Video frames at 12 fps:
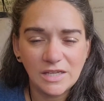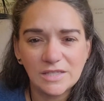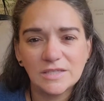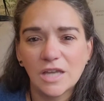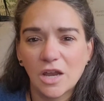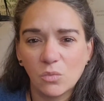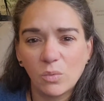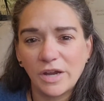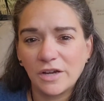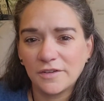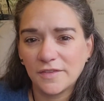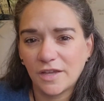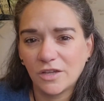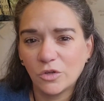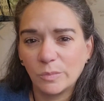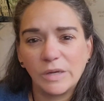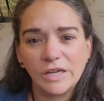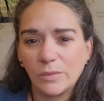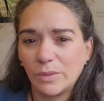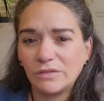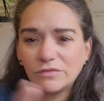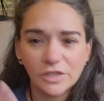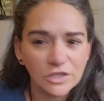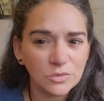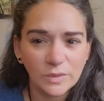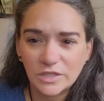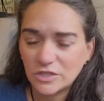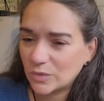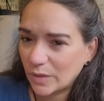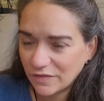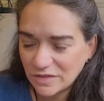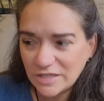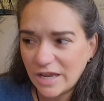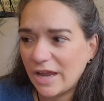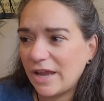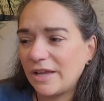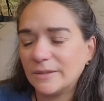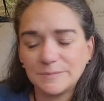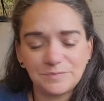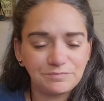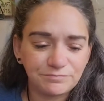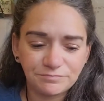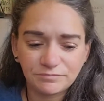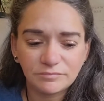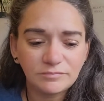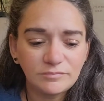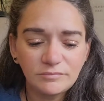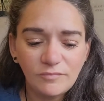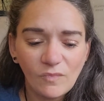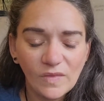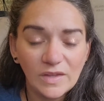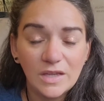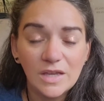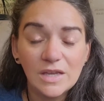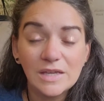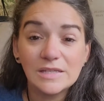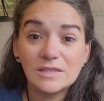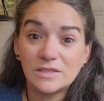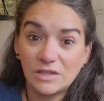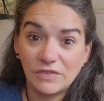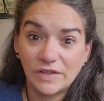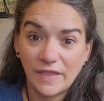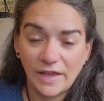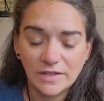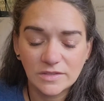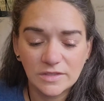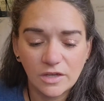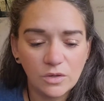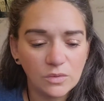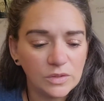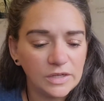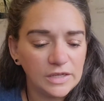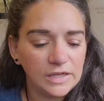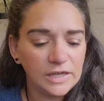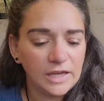He's not aware that your body weight fluctuates throughout the day and stuff like that. So